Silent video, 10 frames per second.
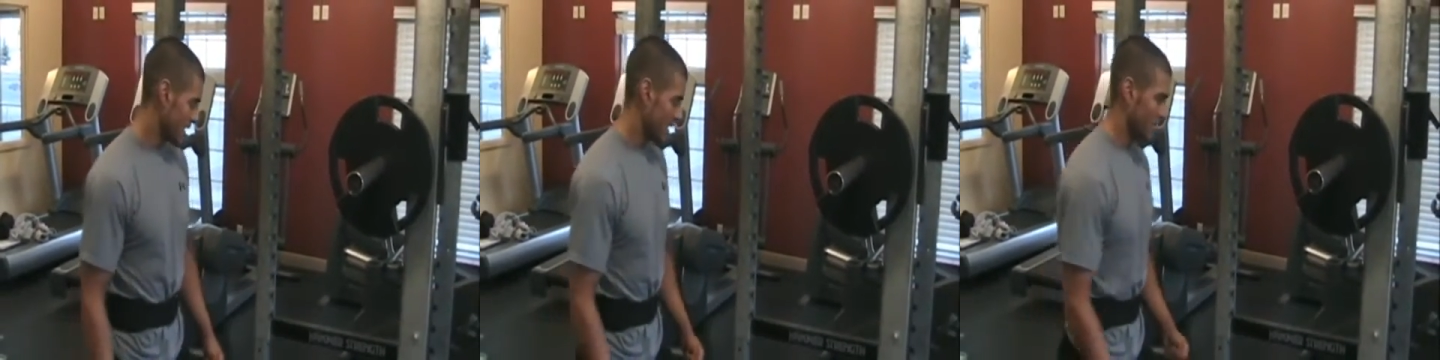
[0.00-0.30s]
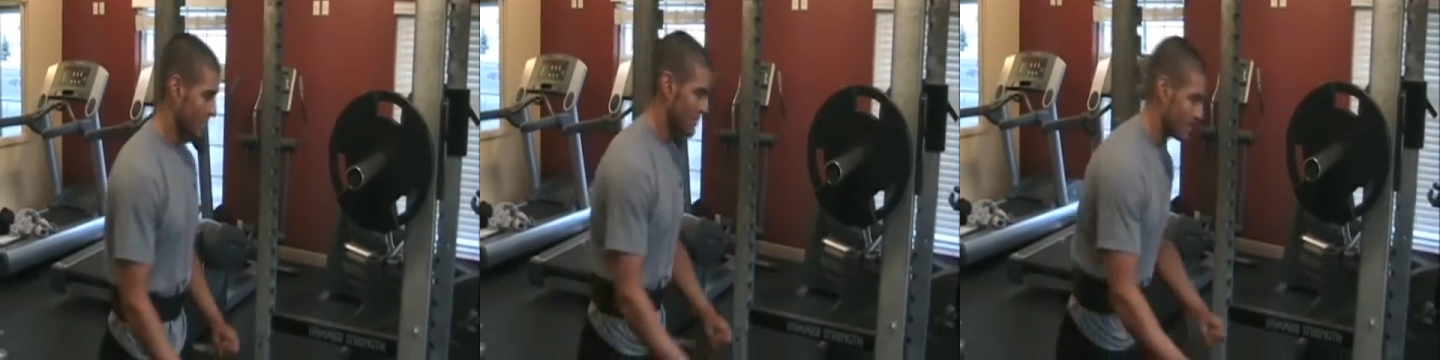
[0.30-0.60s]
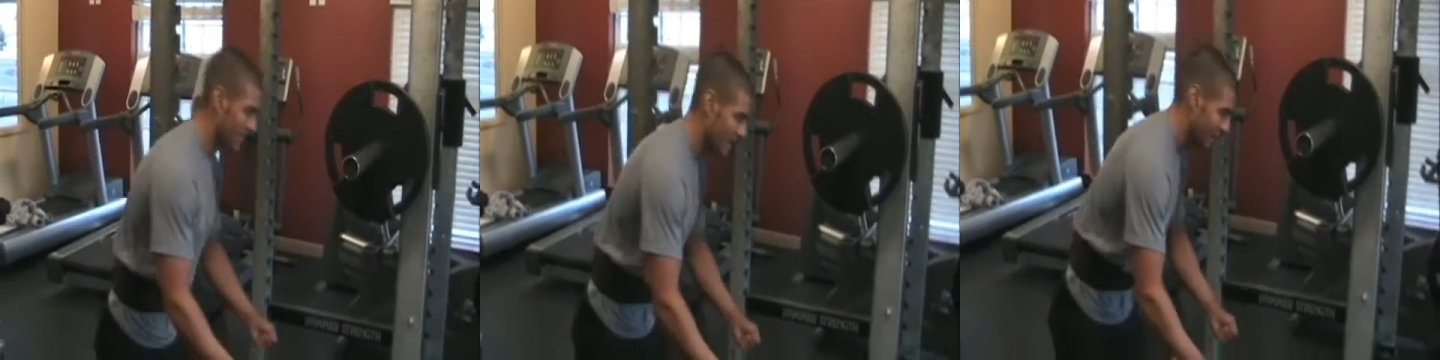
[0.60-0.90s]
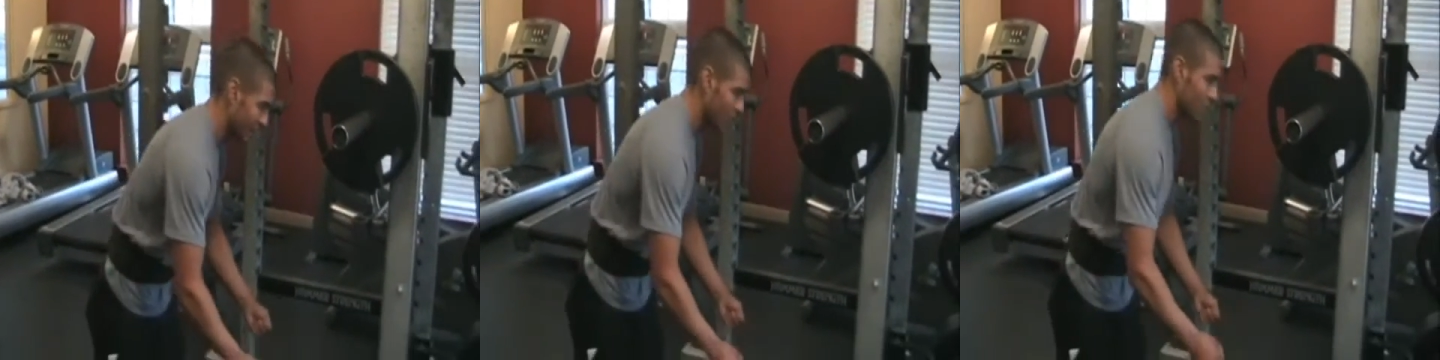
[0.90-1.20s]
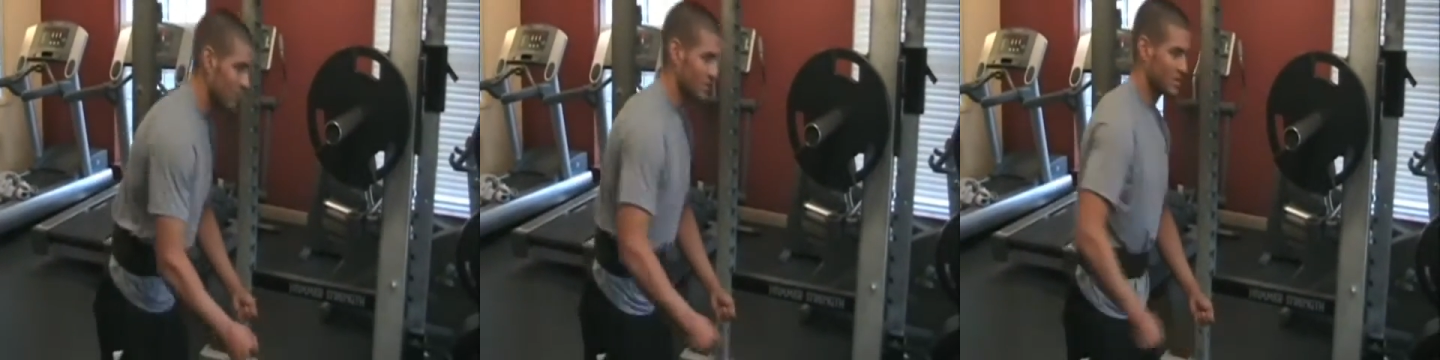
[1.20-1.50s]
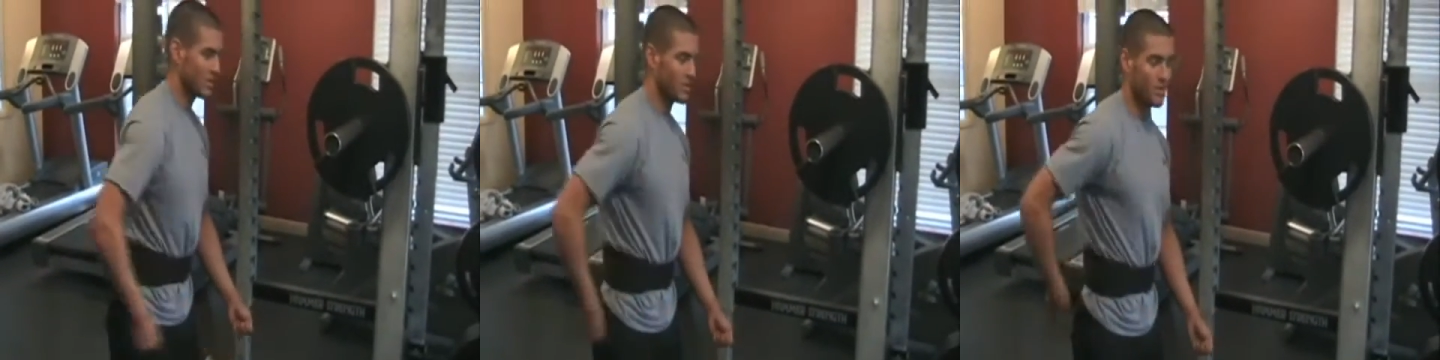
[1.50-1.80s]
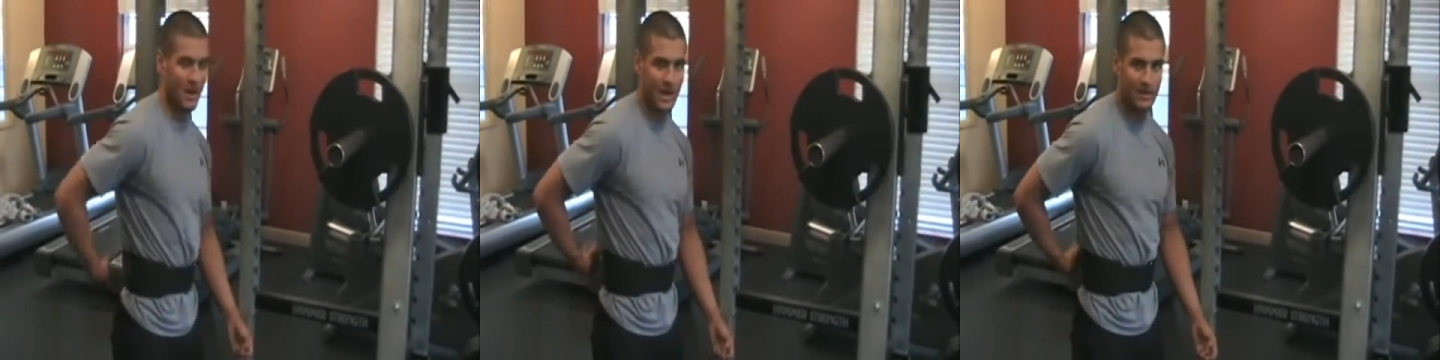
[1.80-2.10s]
You're going to be bending over, so you
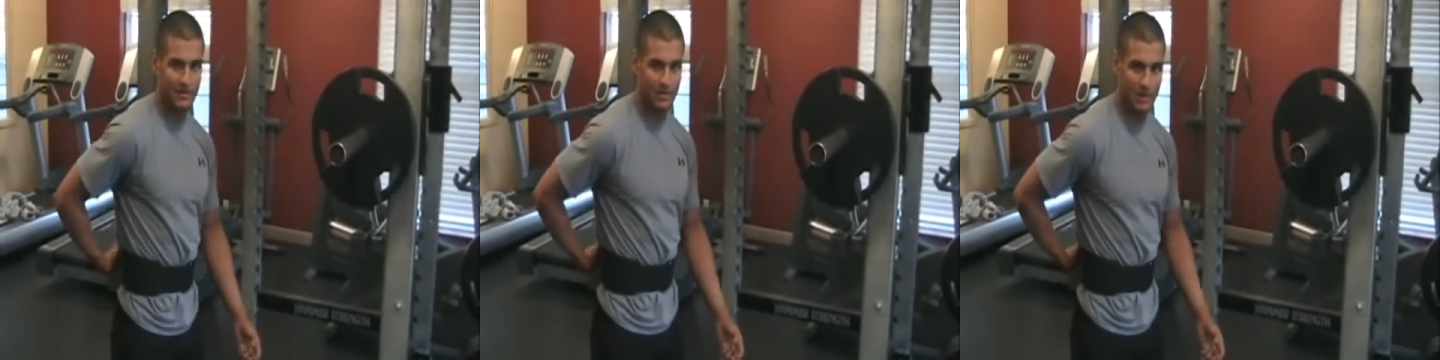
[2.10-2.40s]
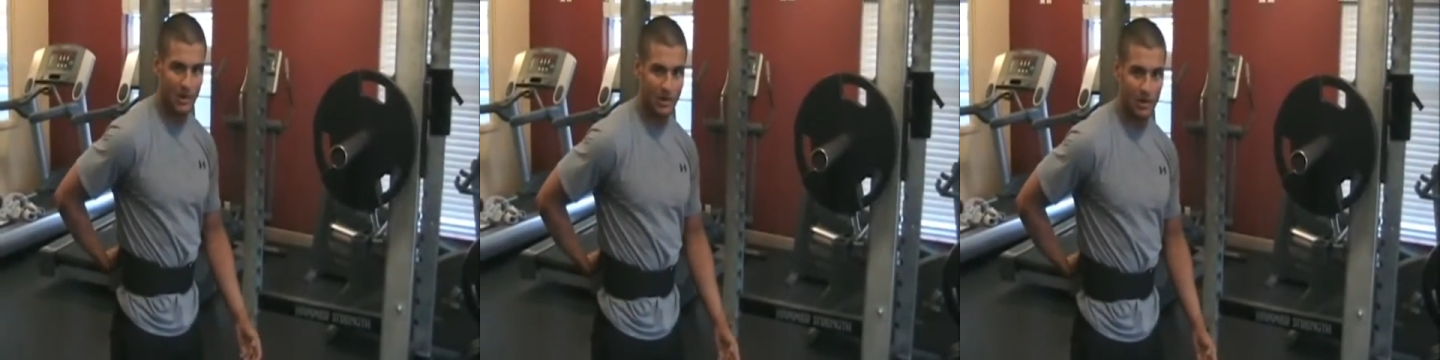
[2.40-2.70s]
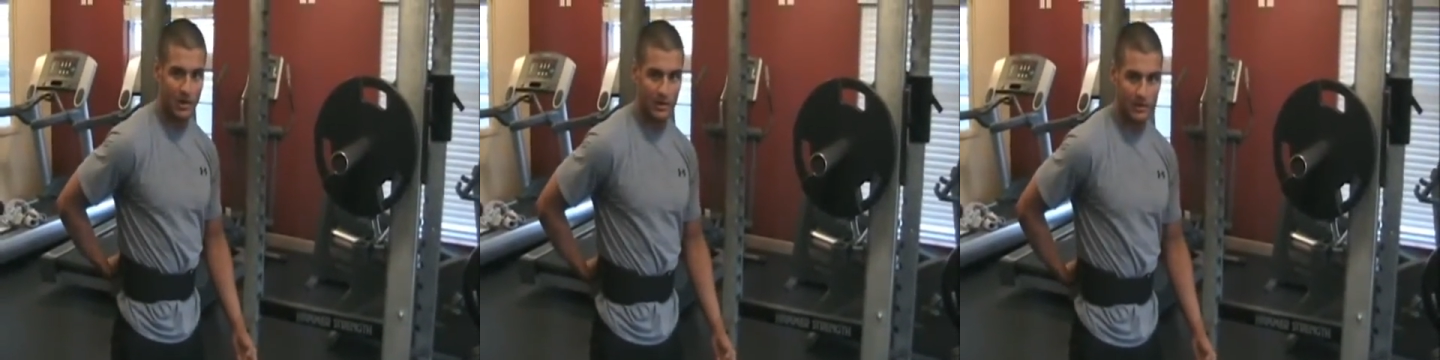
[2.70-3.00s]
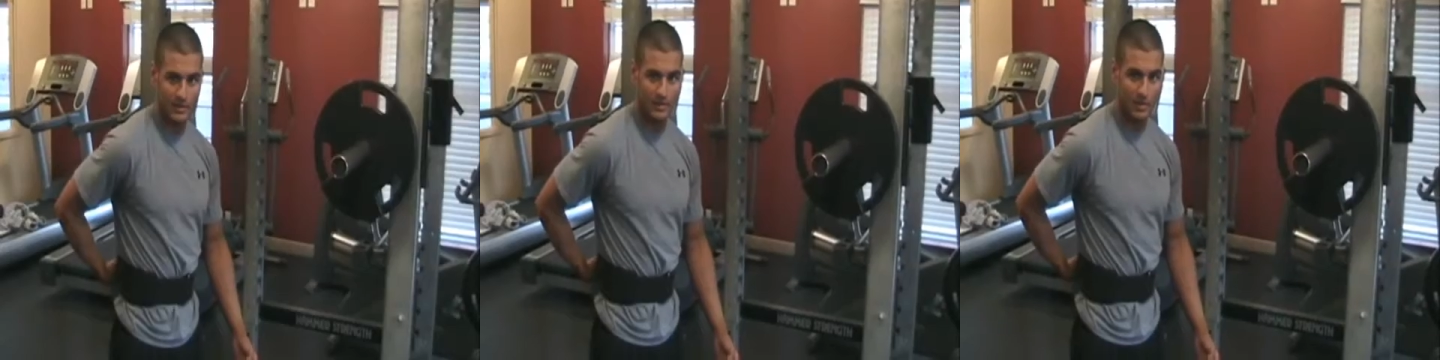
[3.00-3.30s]
want to have your belt on to